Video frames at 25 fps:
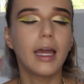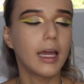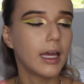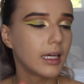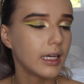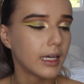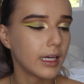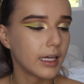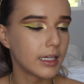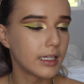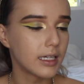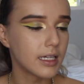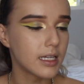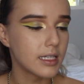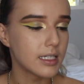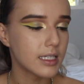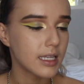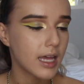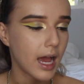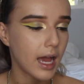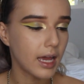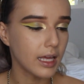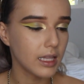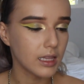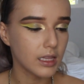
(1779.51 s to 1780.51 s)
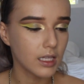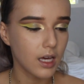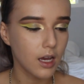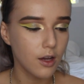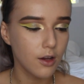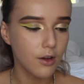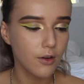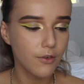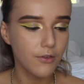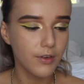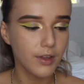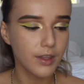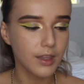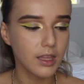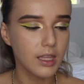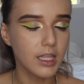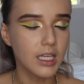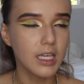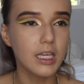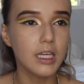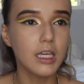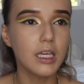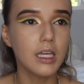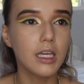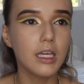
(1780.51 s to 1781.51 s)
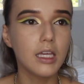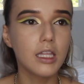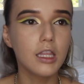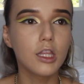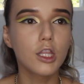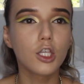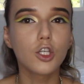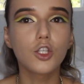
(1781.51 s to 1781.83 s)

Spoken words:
and I love the